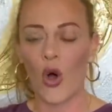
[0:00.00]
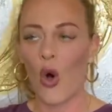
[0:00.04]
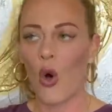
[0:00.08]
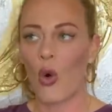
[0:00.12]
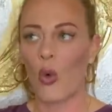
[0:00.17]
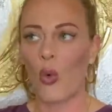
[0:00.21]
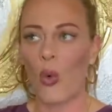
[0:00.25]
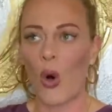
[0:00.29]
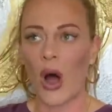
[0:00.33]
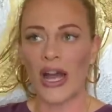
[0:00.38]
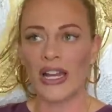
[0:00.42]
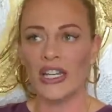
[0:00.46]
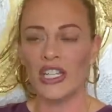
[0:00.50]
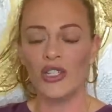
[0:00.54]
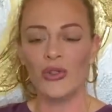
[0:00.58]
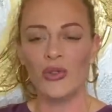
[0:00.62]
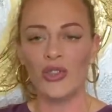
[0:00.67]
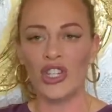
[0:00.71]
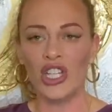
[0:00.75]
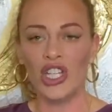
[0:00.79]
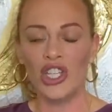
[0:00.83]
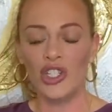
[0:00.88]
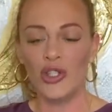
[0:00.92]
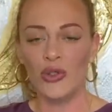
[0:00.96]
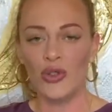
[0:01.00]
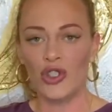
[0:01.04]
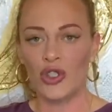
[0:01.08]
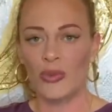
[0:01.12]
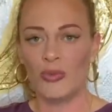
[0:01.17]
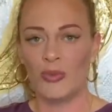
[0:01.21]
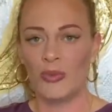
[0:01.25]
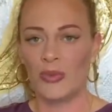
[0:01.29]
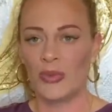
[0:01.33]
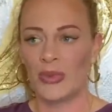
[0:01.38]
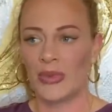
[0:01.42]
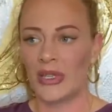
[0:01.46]
Why do you think you should
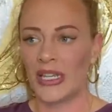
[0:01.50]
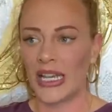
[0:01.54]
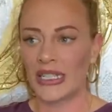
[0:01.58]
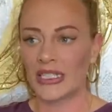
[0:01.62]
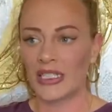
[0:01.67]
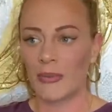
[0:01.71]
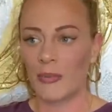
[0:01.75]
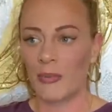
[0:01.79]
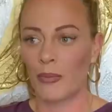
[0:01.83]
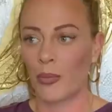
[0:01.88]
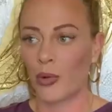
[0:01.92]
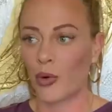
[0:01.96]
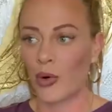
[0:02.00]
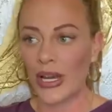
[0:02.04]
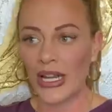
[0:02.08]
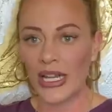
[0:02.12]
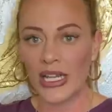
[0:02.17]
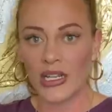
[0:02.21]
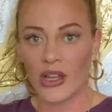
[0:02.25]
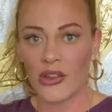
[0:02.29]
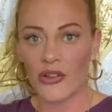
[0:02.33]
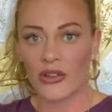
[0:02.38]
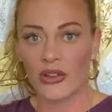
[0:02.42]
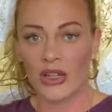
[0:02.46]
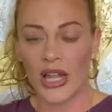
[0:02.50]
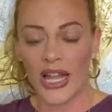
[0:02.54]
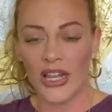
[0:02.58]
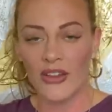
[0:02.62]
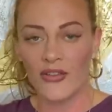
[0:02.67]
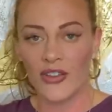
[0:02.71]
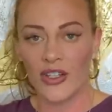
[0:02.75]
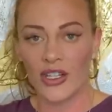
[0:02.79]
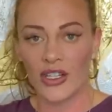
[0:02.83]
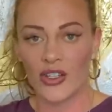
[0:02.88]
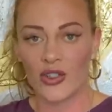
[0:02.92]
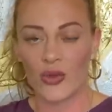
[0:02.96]
get to bring another life
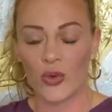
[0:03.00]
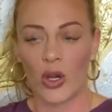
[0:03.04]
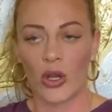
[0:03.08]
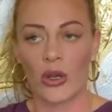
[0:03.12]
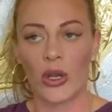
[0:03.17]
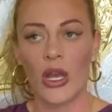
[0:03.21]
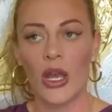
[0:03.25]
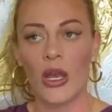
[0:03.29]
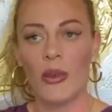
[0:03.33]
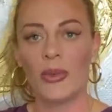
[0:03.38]
into this world?